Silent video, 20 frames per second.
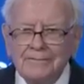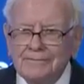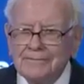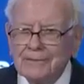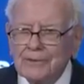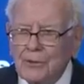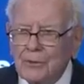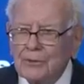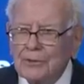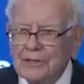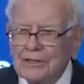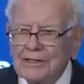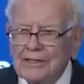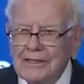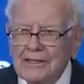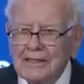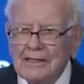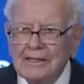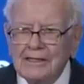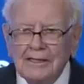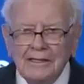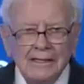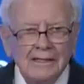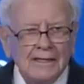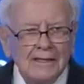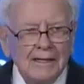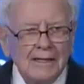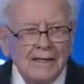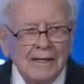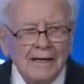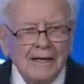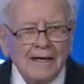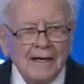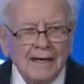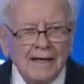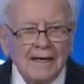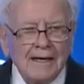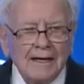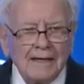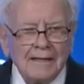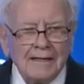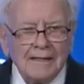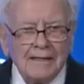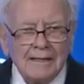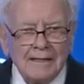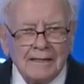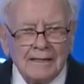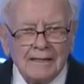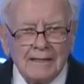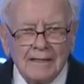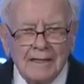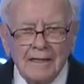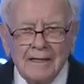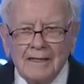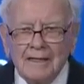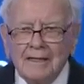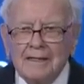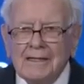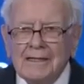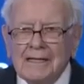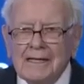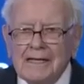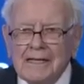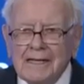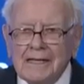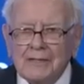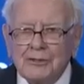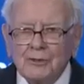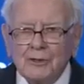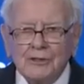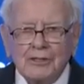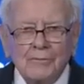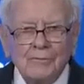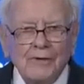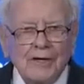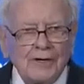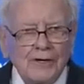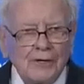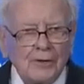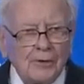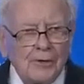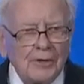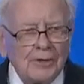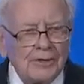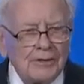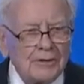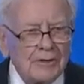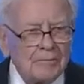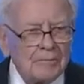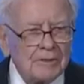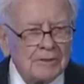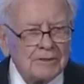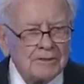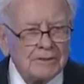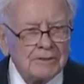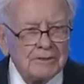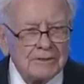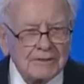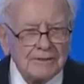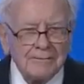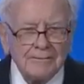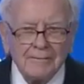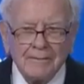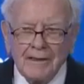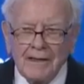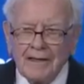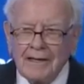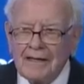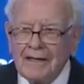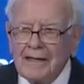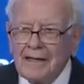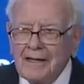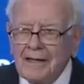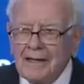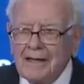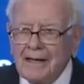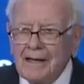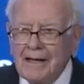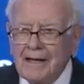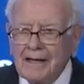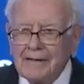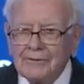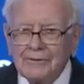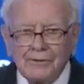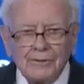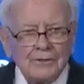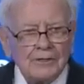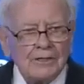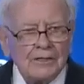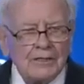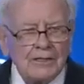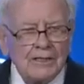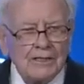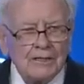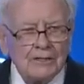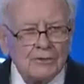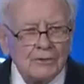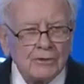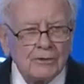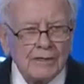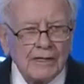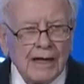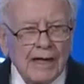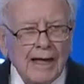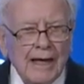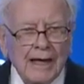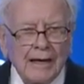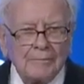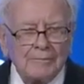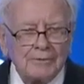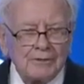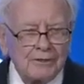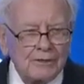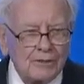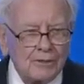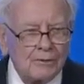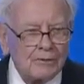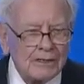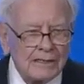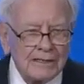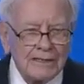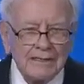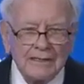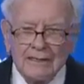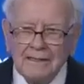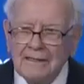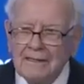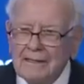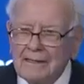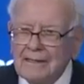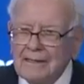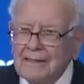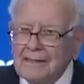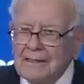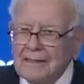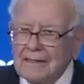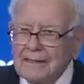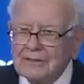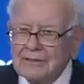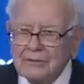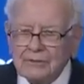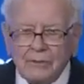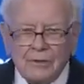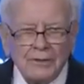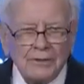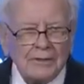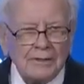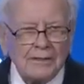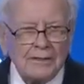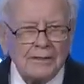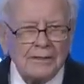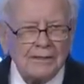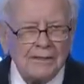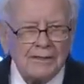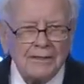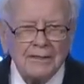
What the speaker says: golden key, and he took a very ordinary business and turned it into an absolutely extraordinary